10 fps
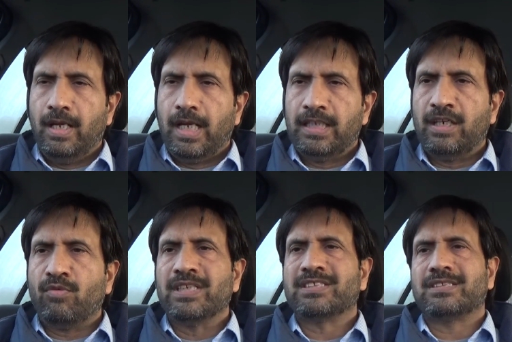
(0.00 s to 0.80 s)
and the
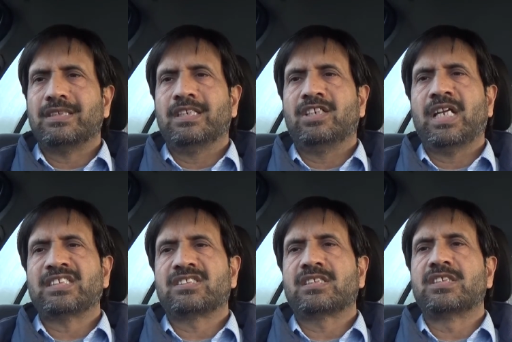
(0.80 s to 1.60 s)
device
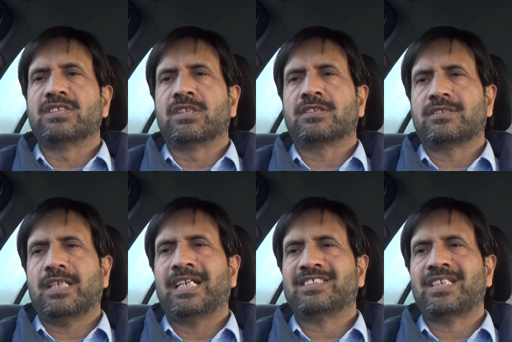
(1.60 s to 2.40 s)
detects the seizures
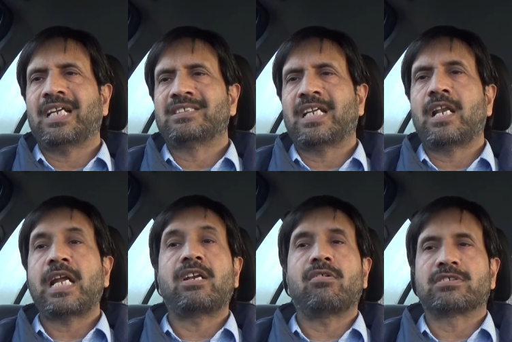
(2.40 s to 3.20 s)
and sends an
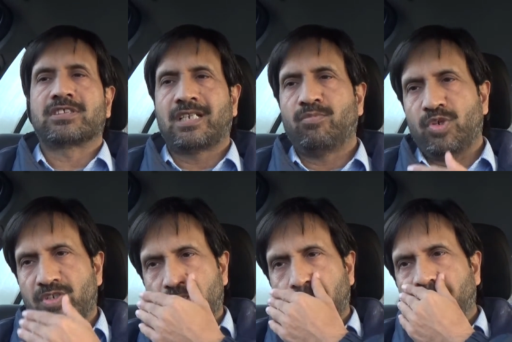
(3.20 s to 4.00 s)
electrical
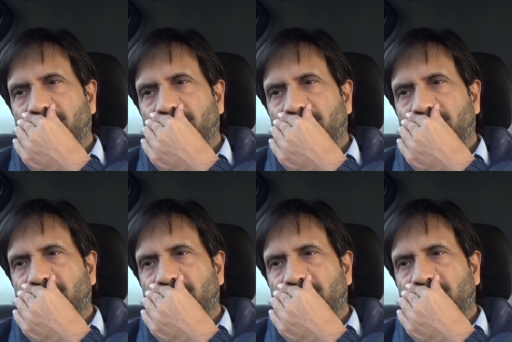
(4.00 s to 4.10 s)
stimulation